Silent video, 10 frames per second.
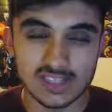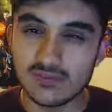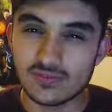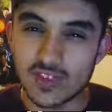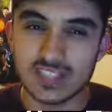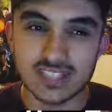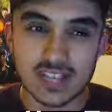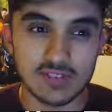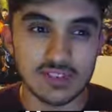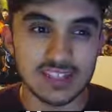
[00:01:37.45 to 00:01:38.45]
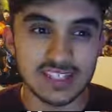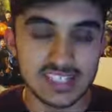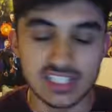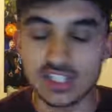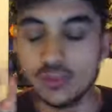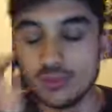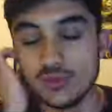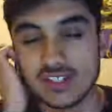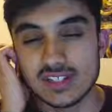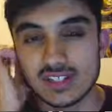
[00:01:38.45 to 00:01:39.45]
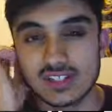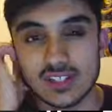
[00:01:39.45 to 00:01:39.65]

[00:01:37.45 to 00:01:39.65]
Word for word: first 7 DCEU movies. And